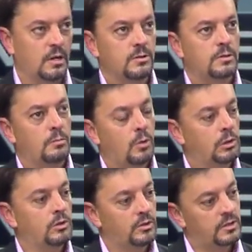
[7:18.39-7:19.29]
So
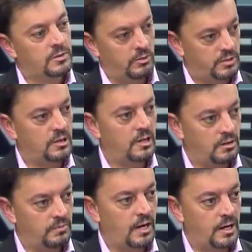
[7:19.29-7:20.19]
modeled on the sort of
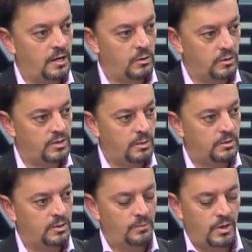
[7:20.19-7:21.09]
Silicon Valley
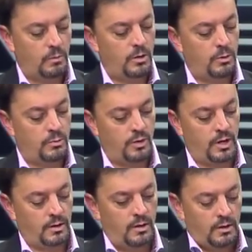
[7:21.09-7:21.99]
concept, where you
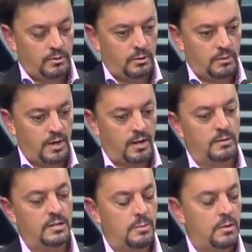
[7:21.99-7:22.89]
bring sort of
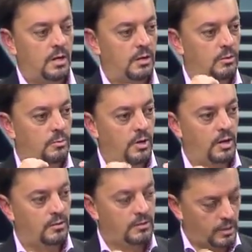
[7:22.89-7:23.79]
academia, you
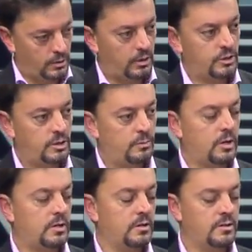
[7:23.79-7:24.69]
bring technology
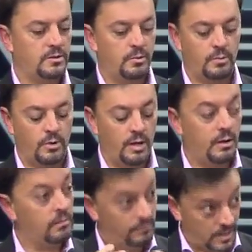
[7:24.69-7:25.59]
partners, you
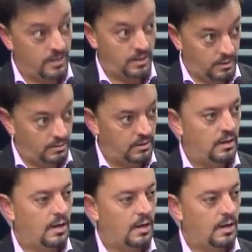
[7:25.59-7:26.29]
bring funding,